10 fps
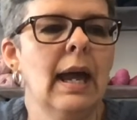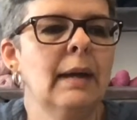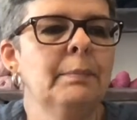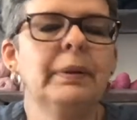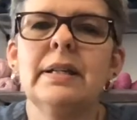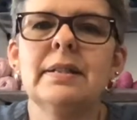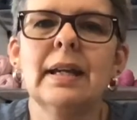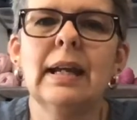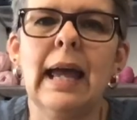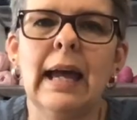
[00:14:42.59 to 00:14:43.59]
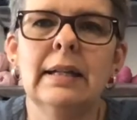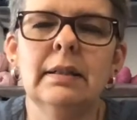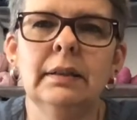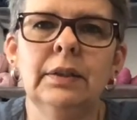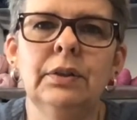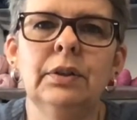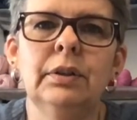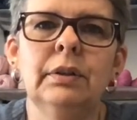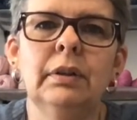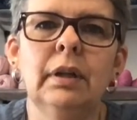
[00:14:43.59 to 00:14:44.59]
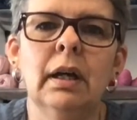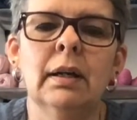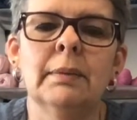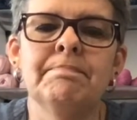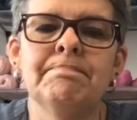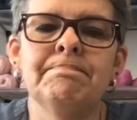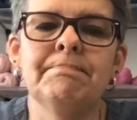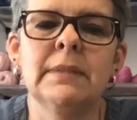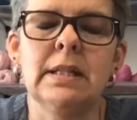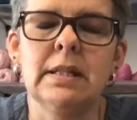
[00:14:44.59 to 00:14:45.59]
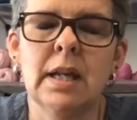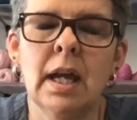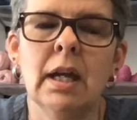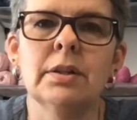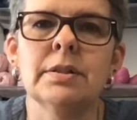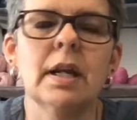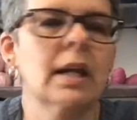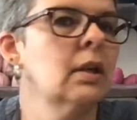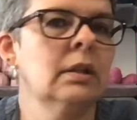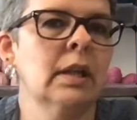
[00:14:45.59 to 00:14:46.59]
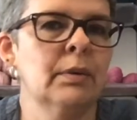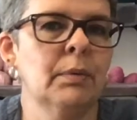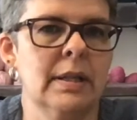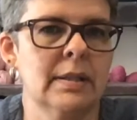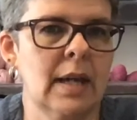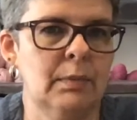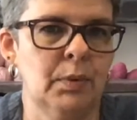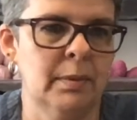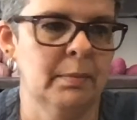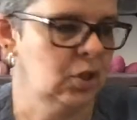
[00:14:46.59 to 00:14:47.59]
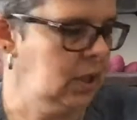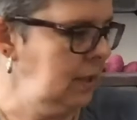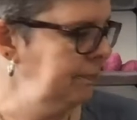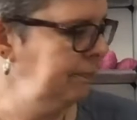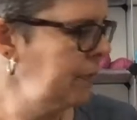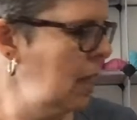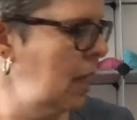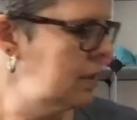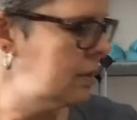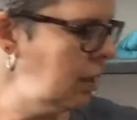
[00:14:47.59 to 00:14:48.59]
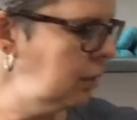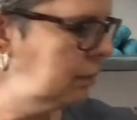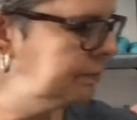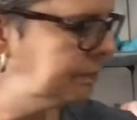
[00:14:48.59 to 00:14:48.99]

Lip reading: And plus I can add little details that I couldn't otherwise add with a machine. So